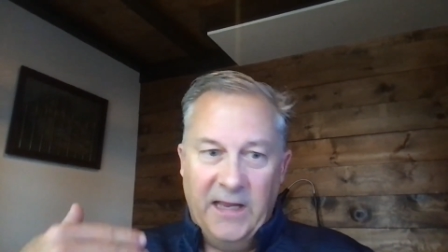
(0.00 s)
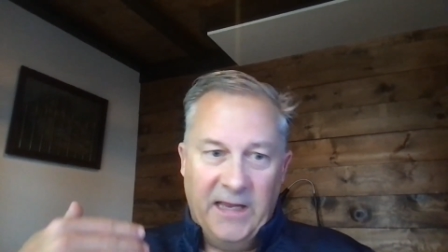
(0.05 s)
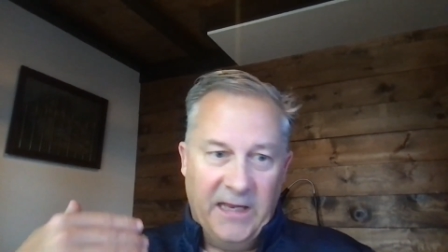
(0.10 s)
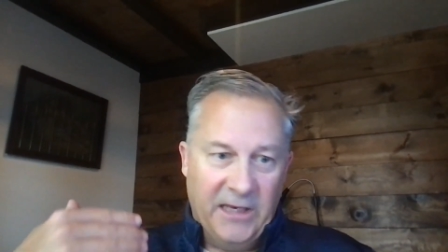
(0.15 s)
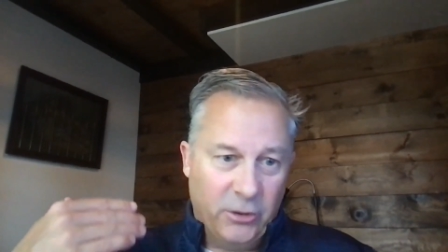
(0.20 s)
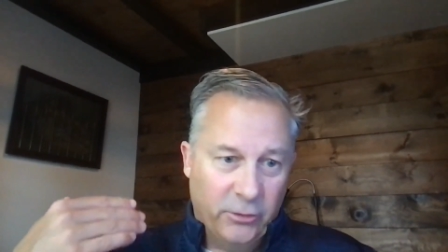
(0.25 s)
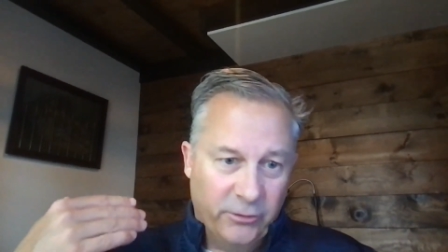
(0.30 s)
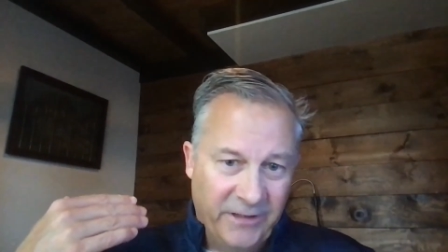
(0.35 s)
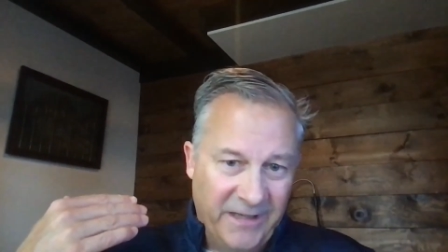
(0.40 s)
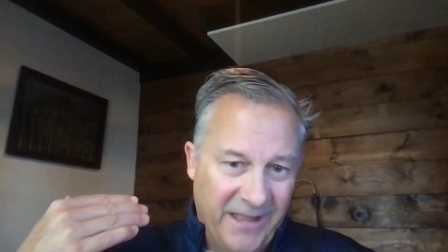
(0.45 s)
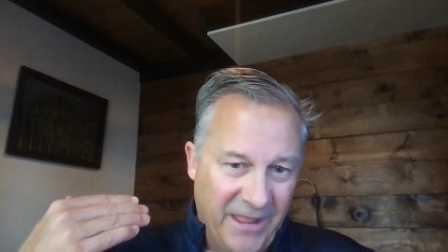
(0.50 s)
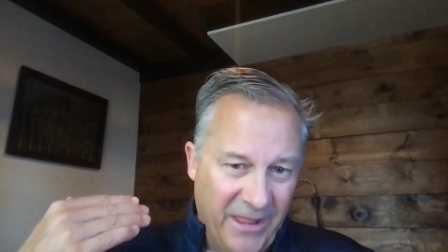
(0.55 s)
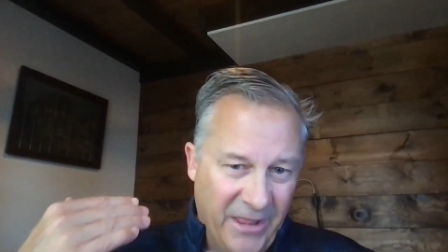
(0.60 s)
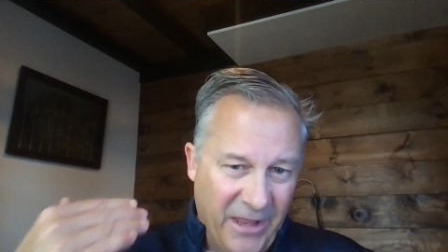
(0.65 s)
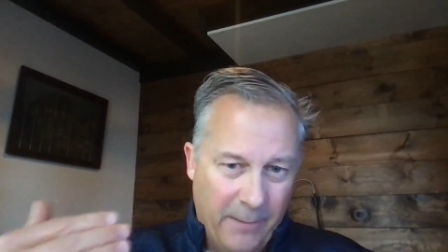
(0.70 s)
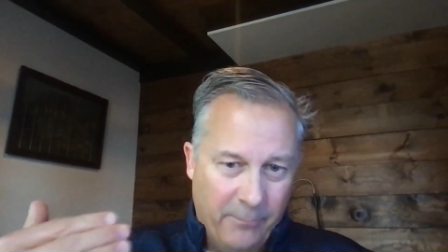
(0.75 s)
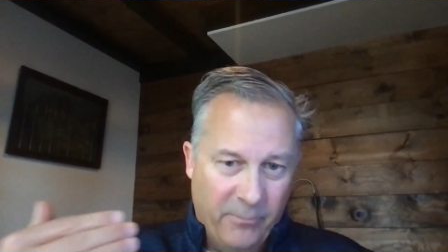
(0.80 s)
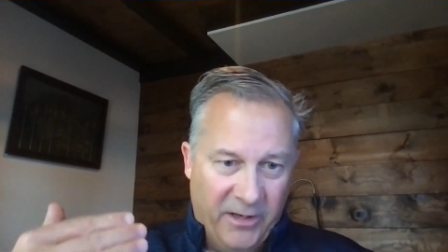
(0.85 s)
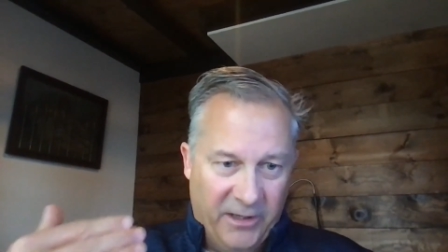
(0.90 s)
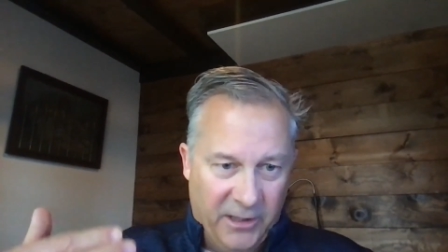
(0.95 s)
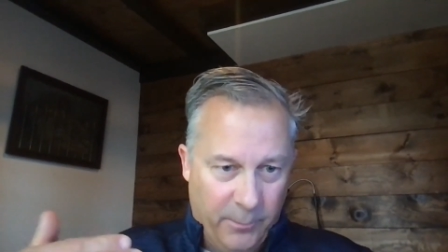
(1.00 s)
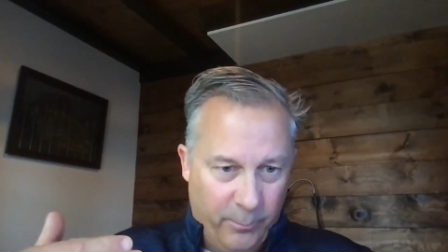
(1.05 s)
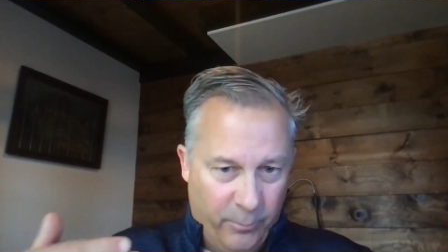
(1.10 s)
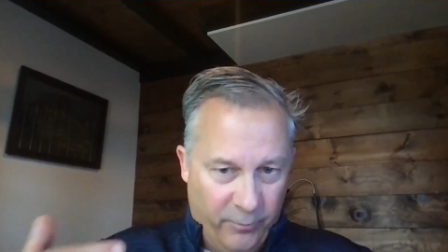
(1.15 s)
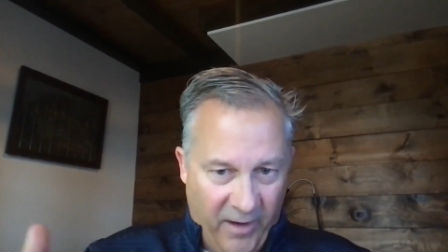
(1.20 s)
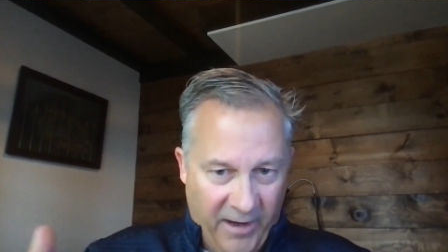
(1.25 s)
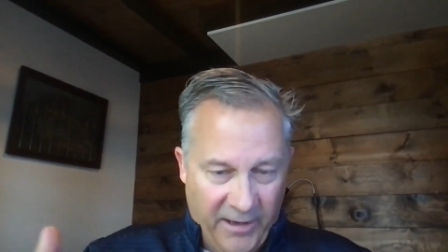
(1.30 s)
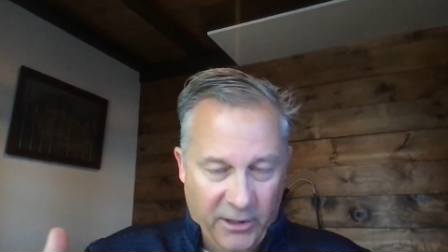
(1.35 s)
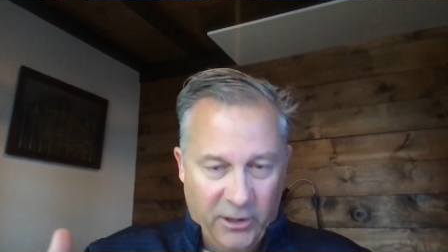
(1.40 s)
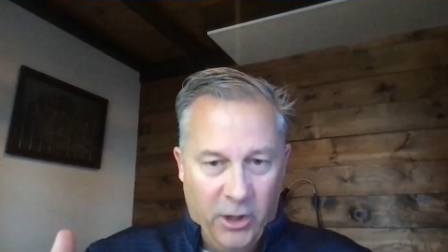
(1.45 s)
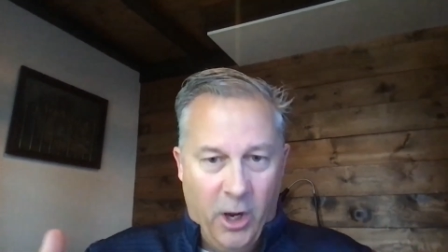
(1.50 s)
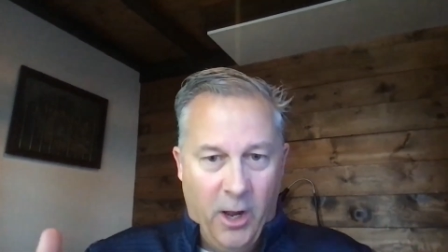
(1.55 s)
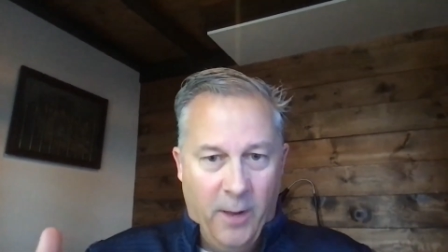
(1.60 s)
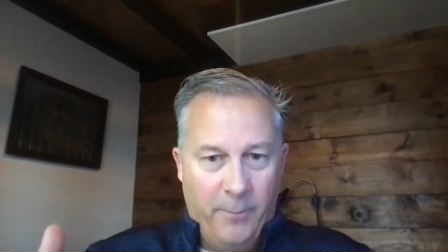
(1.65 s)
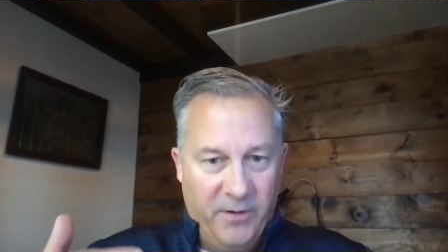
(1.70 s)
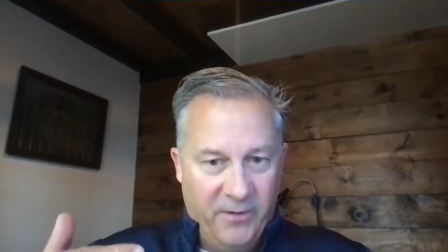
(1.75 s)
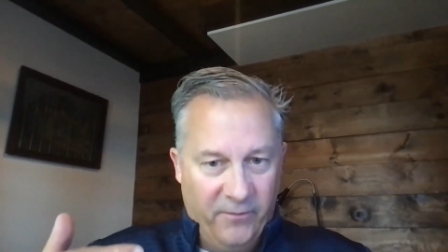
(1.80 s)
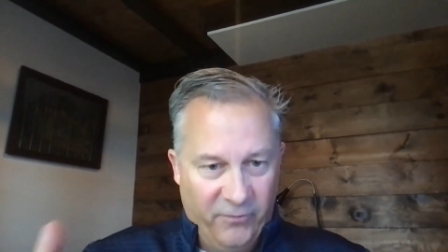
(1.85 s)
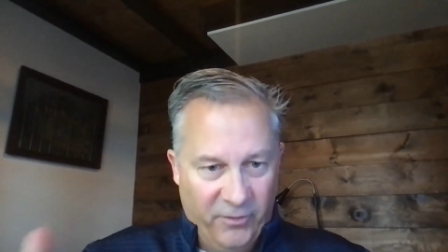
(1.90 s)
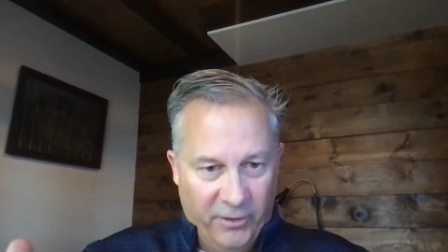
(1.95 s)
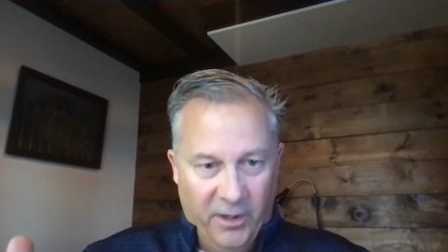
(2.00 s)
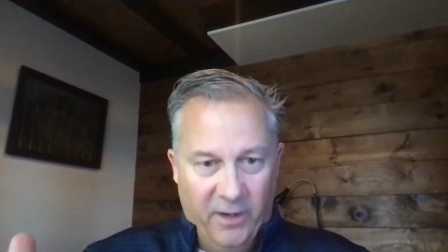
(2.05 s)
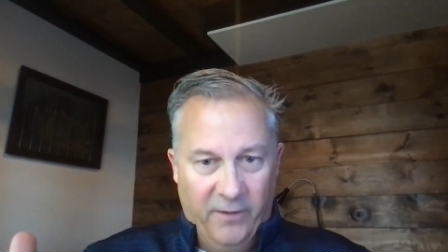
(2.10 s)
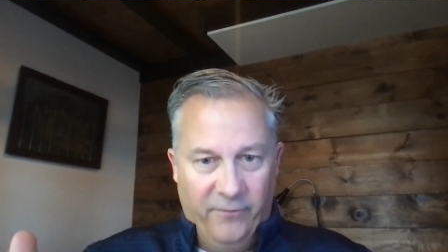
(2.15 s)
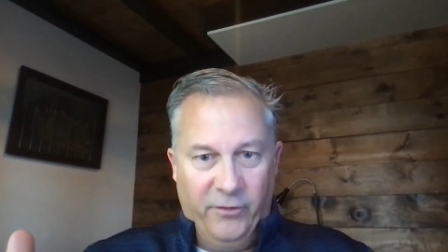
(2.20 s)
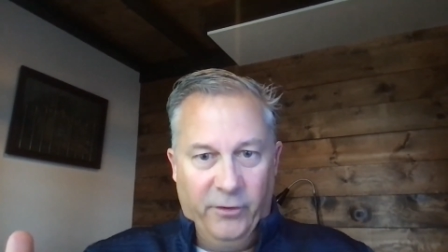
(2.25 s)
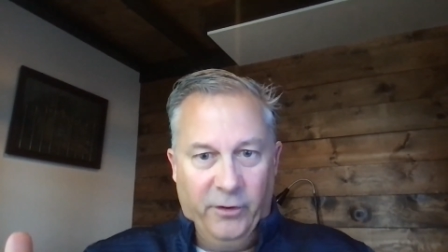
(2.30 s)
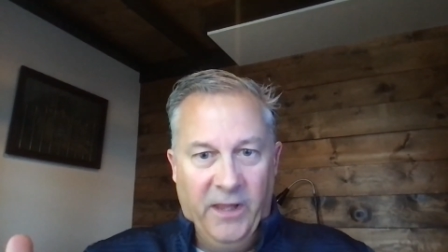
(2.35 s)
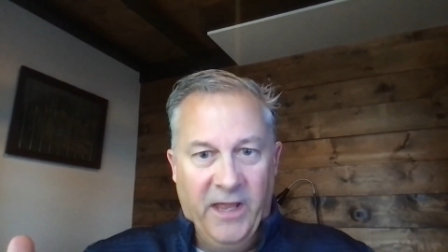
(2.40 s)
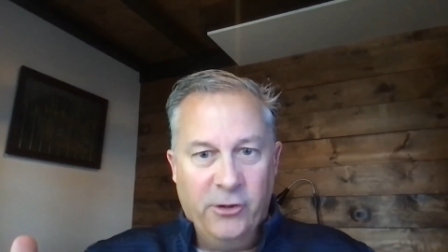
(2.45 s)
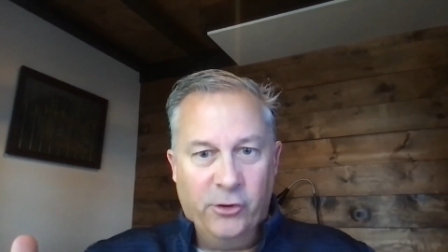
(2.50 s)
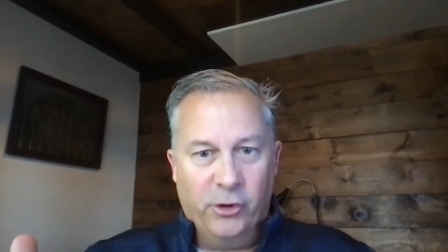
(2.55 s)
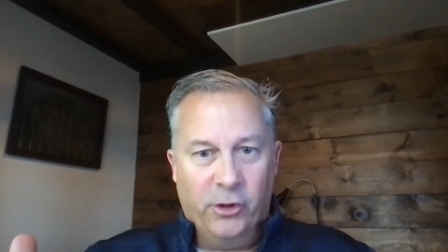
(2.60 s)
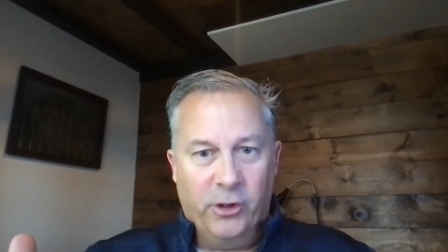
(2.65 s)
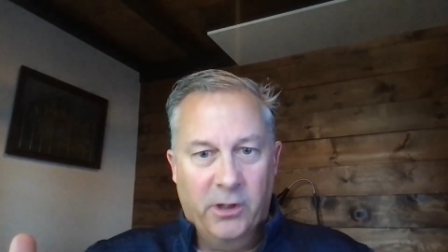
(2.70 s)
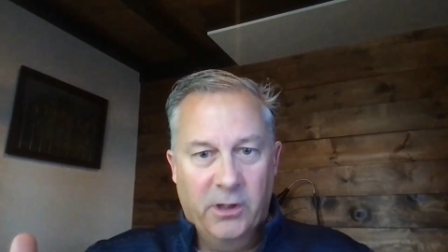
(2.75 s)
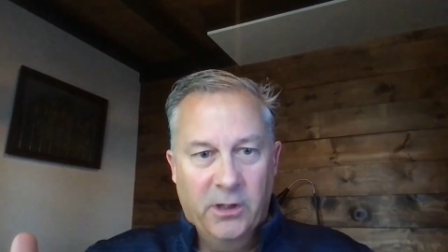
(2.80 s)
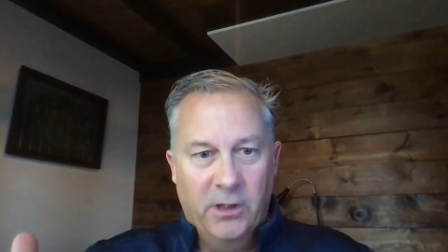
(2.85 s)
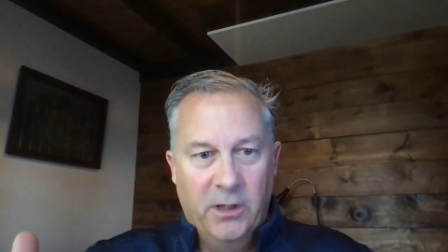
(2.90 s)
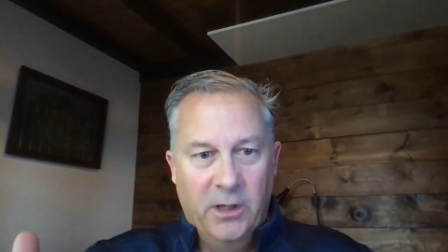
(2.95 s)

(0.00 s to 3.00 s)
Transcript: It's only them that can provide a copy of the ledger.